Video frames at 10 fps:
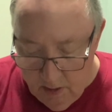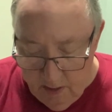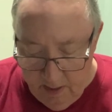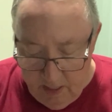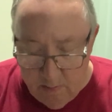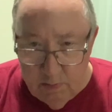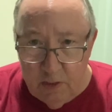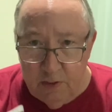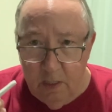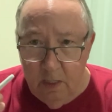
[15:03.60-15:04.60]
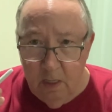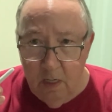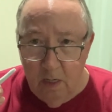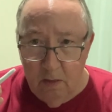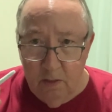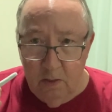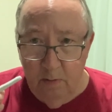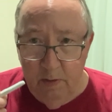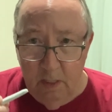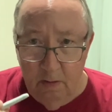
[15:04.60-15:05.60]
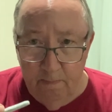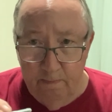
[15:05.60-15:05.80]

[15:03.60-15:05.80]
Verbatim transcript: he gave me this thing here and told me to,